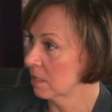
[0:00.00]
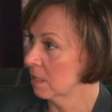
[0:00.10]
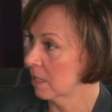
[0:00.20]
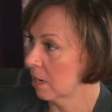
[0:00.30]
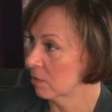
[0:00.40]

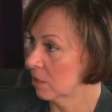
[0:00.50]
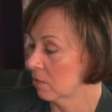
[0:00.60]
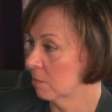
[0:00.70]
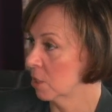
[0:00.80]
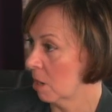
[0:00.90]
and characters
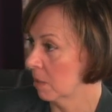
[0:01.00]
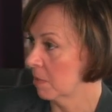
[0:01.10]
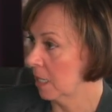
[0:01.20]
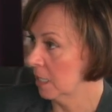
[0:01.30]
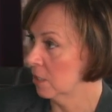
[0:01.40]
from Atomic
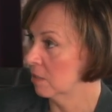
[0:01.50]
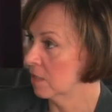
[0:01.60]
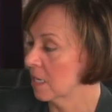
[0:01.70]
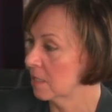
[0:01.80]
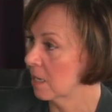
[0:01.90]
Betty to
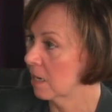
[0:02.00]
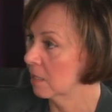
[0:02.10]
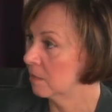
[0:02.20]
Nessa